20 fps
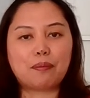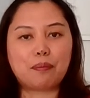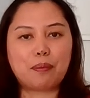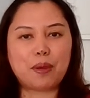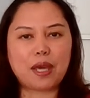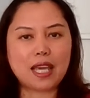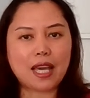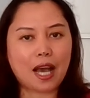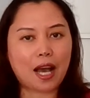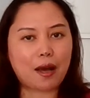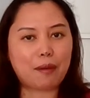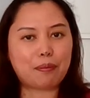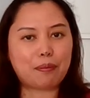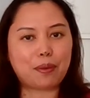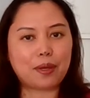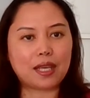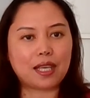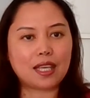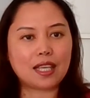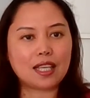be
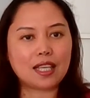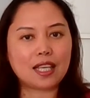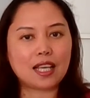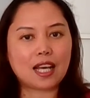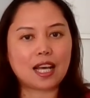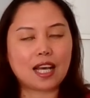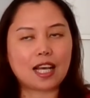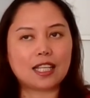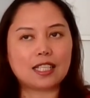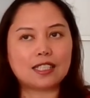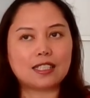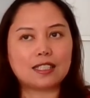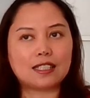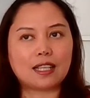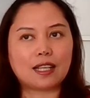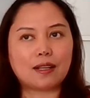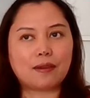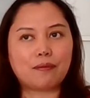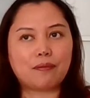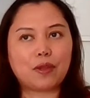happy, and
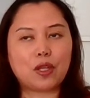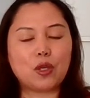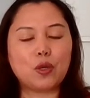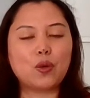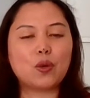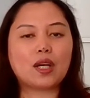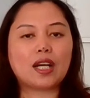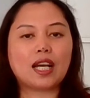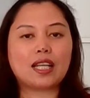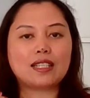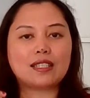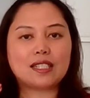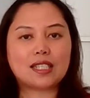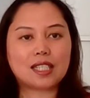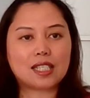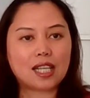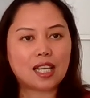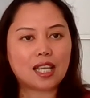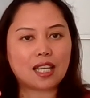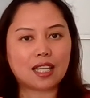you can
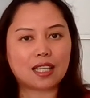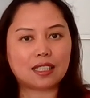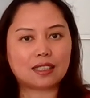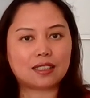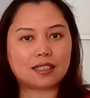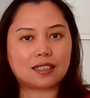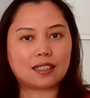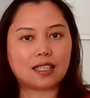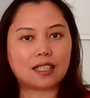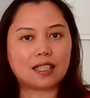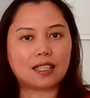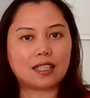see it